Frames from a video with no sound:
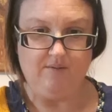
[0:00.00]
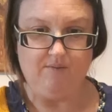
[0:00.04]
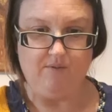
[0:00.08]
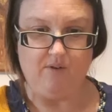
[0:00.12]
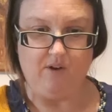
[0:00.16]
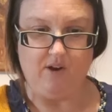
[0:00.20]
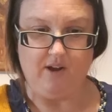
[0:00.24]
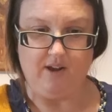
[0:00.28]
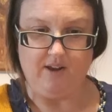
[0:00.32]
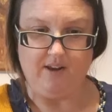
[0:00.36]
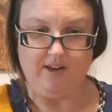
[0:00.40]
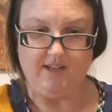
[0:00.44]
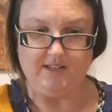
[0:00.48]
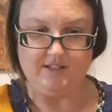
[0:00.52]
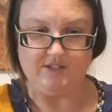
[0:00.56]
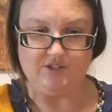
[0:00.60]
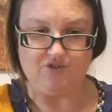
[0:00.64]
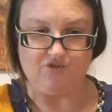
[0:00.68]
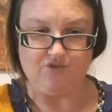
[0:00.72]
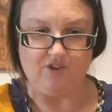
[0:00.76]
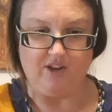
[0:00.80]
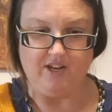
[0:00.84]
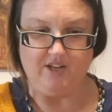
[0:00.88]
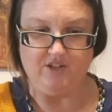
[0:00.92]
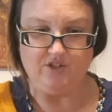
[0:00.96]
Right, isn't that
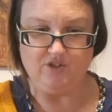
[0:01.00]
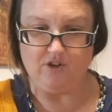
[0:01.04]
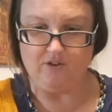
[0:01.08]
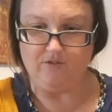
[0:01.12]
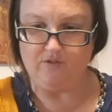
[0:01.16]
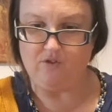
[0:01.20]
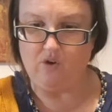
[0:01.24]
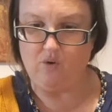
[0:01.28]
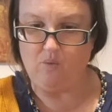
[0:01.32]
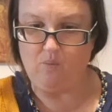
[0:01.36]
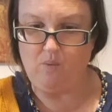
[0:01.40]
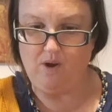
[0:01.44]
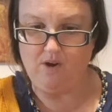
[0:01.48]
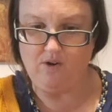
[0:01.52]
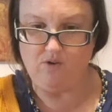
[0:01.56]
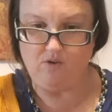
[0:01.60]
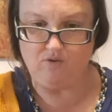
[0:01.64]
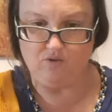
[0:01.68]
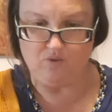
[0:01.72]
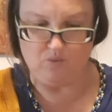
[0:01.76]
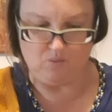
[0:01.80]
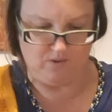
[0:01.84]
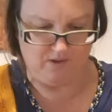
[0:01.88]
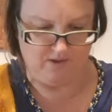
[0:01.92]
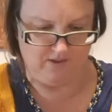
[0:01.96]
strange? I've got one
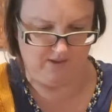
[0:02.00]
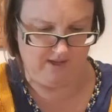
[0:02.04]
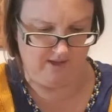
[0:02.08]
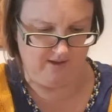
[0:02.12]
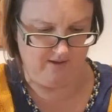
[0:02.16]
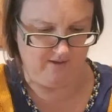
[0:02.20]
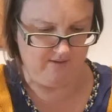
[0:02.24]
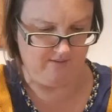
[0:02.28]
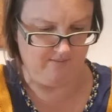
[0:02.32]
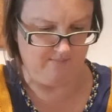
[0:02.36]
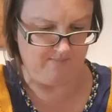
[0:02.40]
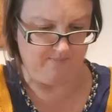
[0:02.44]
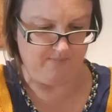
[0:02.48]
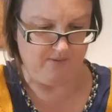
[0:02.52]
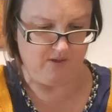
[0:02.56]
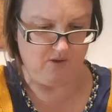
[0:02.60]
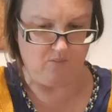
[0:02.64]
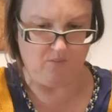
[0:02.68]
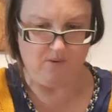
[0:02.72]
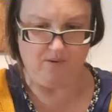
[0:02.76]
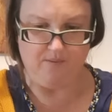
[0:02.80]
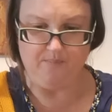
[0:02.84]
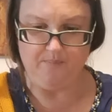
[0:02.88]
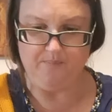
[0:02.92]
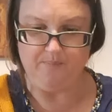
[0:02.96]
odd one there. Oh
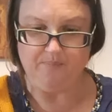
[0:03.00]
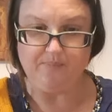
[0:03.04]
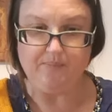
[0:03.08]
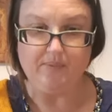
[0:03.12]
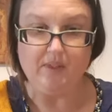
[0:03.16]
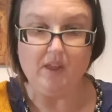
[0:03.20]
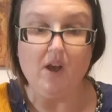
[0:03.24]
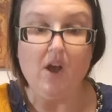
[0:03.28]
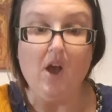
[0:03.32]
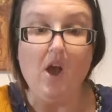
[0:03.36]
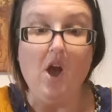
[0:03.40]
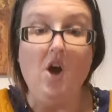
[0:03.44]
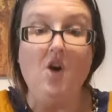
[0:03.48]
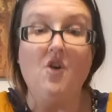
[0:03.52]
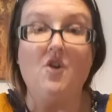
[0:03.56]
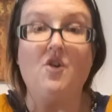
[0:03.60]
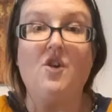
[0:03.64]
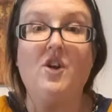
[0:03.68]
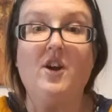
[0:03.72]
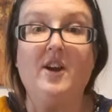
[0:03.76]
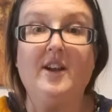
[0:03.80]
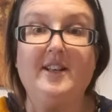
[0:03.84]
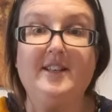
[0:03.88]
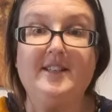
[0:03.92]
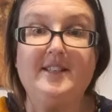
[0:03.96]
well.
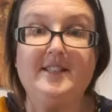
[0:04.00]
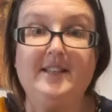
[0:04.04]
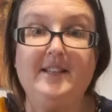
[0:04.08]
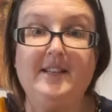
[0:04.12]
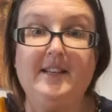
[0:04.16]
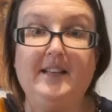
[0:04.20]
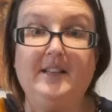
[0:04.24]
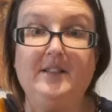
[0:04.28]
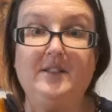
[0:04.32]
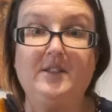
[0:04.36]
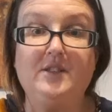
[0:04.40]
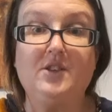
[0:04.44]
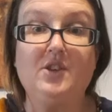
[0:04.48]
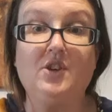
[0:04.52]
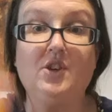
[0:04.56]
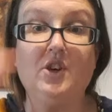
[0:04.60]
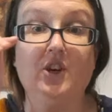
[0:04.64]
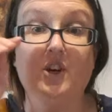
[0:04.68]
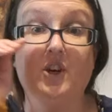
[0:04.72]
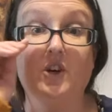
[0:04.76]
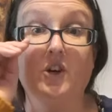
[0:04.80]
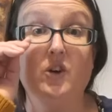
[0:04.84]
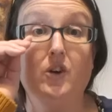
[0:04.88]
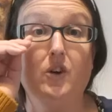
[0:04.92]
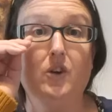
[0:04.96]
Right, let's
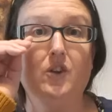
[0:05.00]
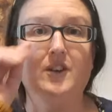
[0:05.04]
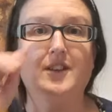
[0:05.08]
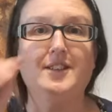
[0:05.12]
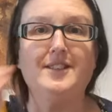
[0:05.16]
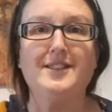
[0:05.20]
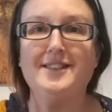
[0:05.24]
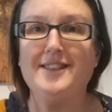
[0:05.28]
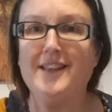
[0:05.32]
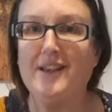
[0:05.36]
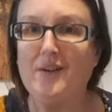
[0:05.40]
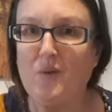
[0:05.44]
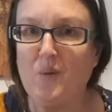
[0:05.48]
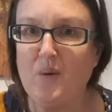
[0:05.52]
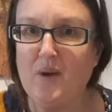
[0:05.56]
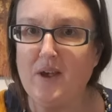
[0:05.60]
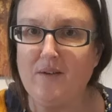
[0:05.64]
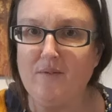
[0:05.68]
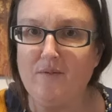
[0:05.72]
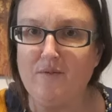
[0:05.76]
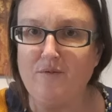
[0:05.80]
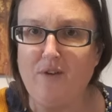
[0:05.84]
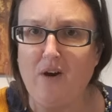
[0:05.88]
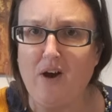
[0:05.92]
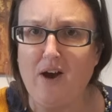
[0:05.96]
go. Let's see if we
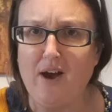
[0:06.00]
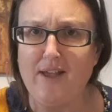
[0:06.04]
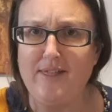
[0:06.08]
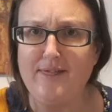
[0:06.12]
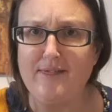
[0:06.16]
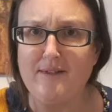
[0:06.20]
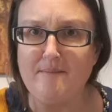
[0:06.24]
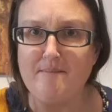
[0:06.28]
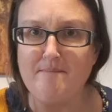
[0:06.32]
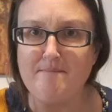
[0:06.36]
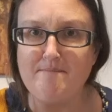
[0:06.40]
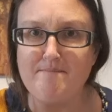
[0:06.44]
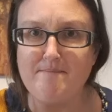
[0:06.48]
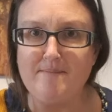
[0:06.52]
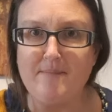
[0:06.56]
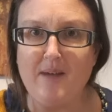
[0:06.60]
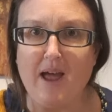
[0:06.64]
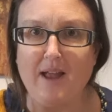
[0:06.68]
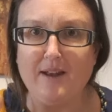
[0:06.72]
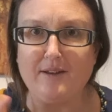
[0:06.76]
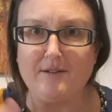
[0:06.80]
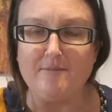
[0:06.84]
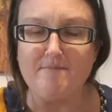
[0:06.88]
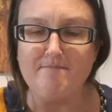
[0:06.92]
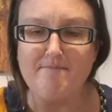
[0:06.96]
can find them
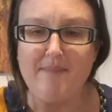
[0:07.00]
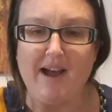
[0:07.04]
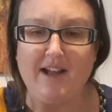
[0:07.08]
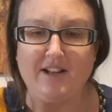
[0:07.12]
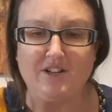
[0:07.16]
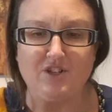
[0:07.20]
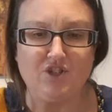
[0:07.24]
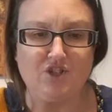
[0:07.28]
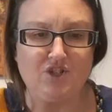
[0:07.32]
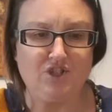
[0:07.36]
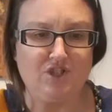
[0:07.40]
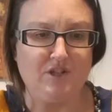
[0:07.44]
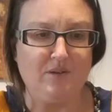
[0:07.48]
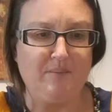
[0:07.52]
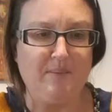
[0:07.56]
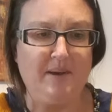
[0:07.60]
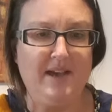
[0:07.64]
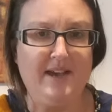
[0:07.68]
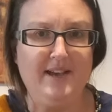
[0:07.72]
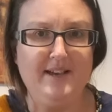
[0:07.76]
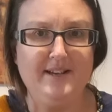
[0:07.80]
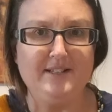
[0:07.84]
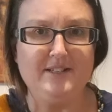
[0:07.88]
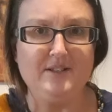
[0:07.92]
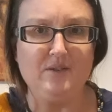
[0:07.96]
and match the
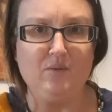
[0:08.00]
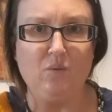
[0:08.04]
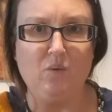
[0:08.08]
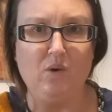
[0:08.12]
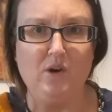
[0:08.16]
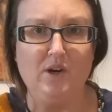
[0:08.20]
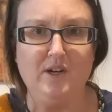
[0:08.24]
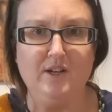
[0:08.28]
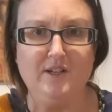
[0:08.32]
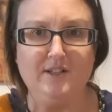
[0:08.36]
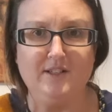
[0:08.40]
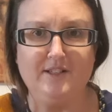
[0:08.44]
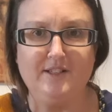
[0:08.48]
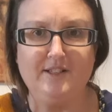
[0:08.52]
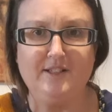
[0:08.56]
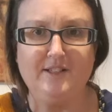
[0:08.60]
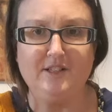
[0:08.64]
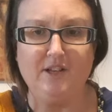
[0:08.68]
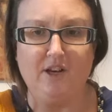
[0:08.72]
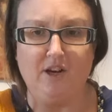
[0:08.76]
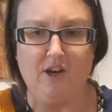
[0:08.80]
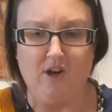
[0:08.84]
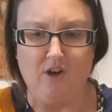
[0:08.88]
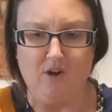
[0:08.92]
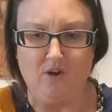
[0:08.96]
pairs of words.
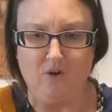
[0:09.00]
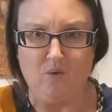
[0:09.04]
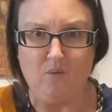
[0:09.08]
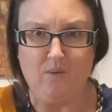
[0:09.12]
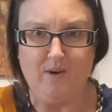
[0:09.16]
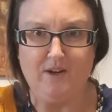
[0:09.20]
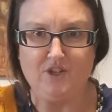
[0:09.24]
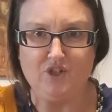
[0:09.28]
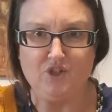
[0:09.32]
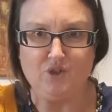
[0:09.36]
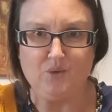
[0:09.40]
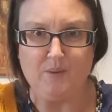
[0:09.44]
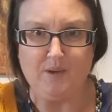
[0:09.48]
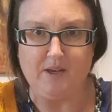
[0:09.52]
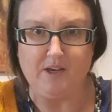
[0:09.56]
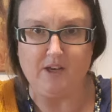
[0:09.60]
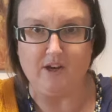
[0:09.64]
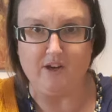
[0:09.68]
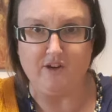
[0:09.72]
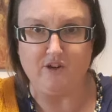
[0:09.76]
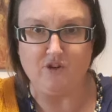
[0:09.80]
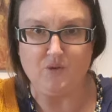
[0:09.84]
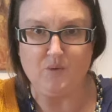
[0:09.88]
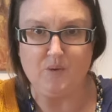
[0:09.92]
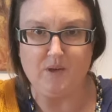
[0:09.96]
So, where should we
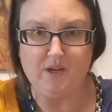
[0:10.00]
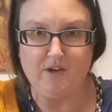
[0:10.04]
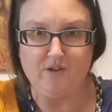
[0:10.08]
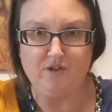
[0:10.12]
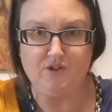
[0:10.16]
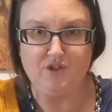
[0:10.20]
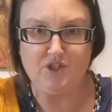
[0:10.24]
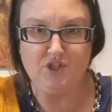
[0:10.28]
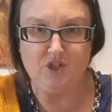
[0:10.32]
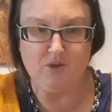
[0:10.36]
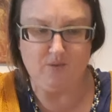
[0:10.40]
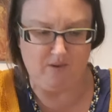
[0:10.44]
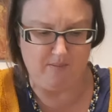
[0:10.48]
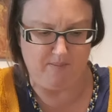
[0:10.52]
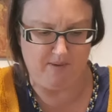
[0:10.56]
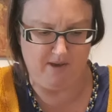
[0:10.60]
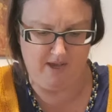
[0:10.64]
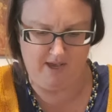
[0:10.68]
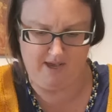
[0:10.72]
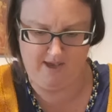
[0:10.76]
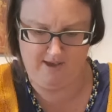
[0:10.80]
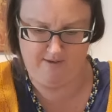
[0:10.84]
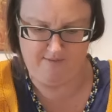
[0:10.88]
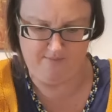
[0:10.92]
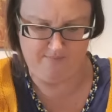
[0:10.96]
go? Should we go the two up
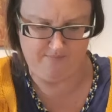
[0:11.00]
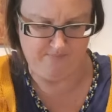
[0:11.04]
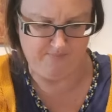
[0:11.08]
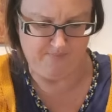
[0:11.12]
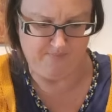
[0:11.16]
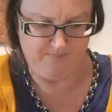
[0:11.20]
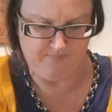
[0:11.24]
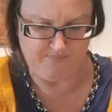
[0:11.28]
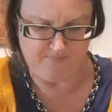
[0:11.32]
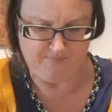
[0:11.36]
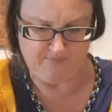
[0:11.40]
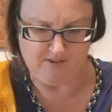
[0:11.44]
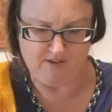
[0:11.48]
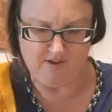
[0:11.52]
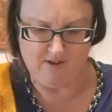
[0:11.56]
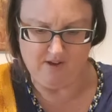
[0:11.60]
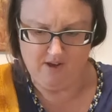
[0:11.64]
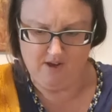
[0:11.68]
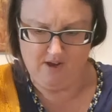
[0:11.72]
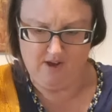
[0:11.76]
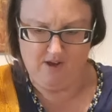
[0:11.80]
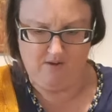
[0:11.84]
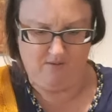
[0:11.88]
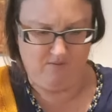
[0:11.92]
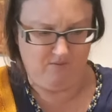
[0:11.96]
here?
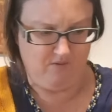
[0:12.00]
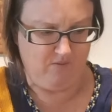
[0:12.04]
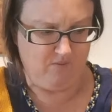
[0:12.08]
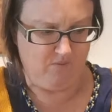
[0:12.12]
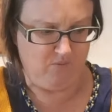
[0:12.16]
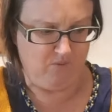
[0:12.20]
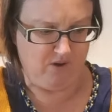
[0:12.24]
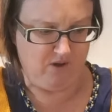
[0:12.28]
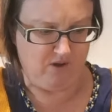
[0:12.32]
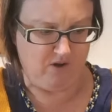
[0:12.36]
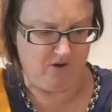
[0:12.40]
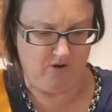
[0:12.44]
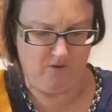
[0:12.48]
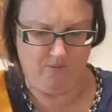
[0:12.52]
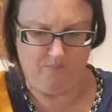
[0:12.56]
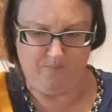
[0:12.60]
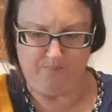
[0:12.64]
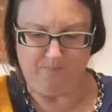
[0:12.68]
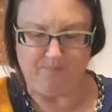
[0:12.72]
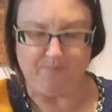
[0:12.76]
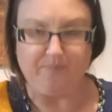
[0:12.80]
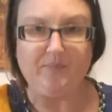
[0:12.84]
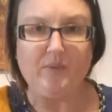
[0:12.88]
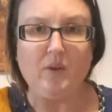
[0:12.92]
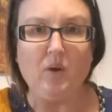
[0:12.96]
What have we got?
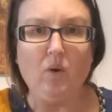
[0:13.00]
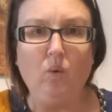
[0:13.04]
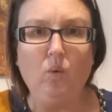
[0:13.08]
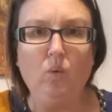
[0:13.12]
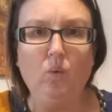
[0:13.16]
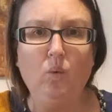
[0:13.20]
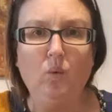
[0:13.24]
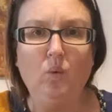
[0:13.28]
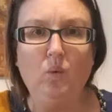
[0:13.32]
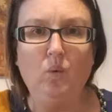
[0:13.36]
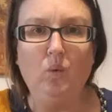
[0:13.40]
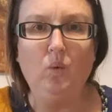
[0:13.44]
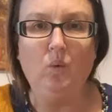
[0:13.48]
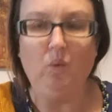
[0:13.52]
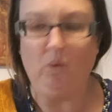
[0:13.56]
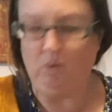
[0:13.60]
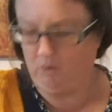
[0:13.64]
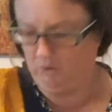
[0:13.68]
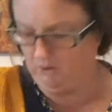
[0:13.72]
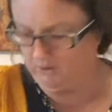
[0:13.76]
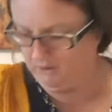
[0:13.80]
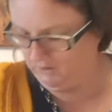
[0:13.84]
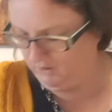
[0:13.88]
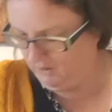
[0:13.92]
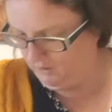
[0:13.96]
Ooh.
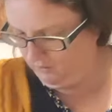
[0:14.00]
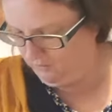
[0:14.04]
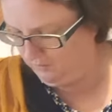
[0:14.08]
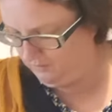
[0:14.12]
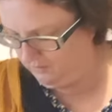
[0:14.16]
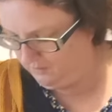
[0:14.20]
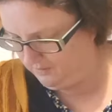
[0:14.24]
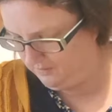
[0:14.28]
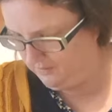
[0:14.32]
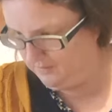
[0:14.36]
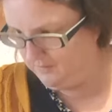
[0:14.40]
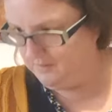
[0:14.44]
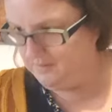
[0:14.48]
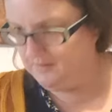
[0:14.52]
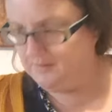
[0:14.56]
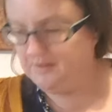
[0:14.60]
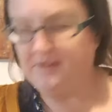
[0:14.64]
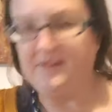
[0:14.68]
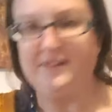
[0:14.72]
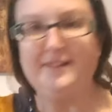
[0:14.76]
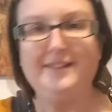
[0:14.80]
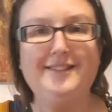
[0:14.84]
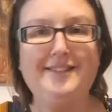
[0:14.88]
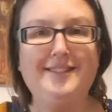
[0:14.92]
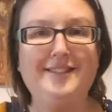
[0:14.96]
Oh! Oh!
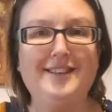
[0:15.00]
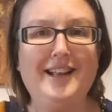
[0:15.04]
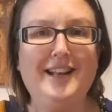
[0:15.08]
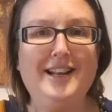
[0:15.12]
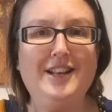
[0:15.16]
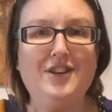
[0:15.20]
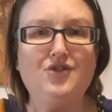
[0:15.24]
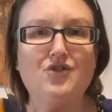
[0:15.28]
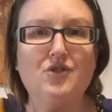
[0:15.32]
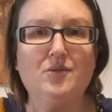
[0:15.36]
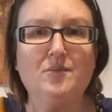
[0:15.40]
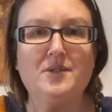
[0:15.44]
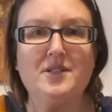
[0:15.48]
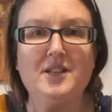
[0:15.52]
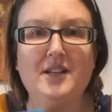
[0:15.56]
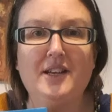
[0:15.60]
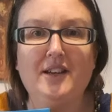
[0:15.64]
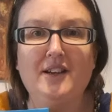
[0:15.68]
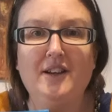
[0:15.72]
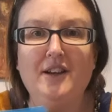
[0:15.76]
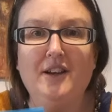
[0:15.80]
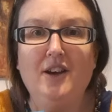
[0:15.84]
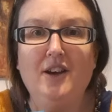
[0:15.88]
Nearly dropped it.